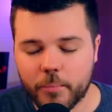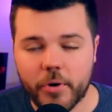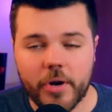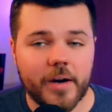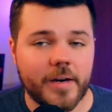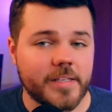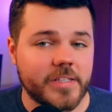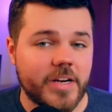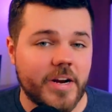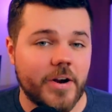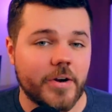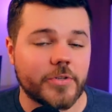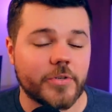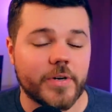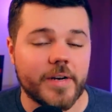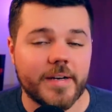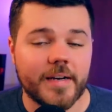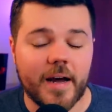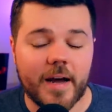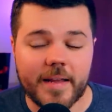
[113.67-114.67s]
Priyanka's character
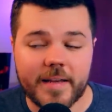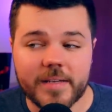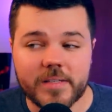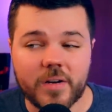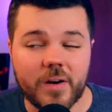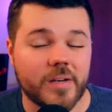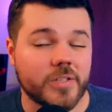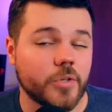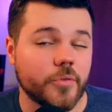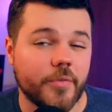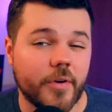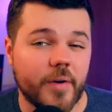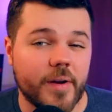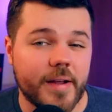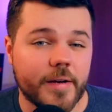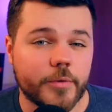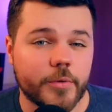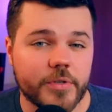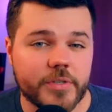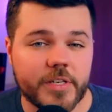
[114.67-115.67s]
in Nadia is also very
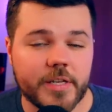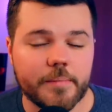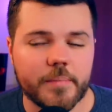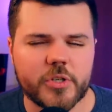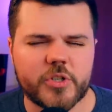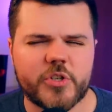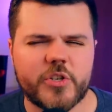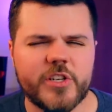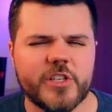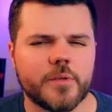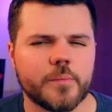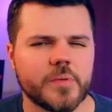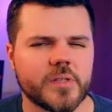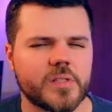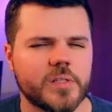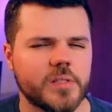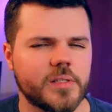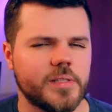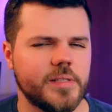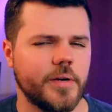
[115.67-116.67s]
interesting, but she's
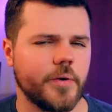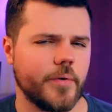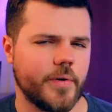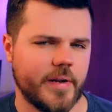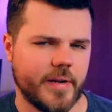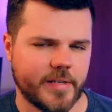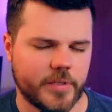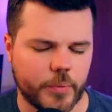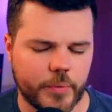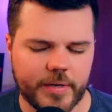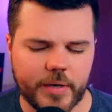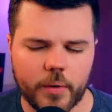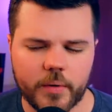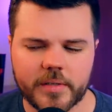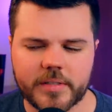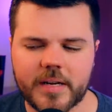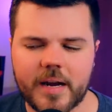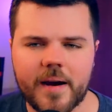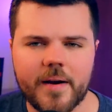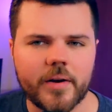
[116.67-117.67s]
mysterious. We don't
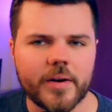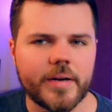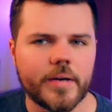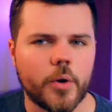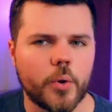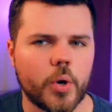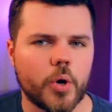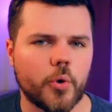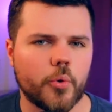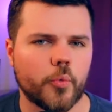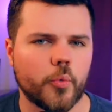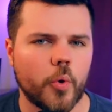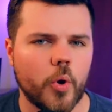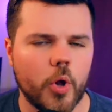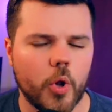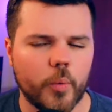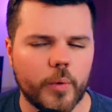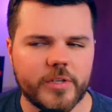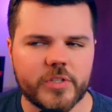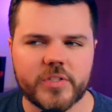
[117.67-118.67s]
entirely know her
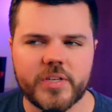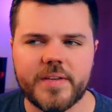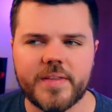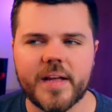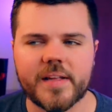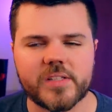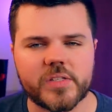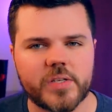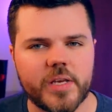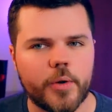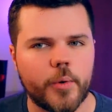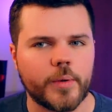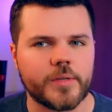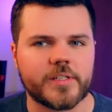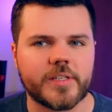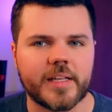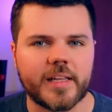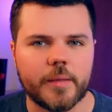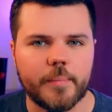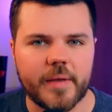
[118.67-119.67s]
role. We see that
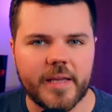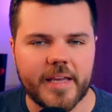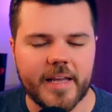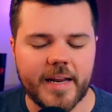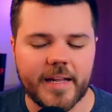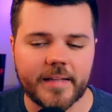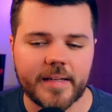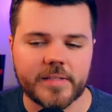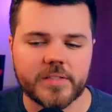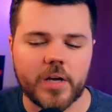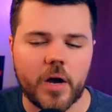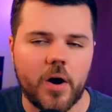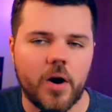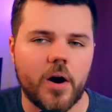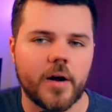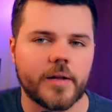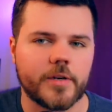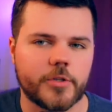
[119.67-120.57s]
sequence at the beginning that's on a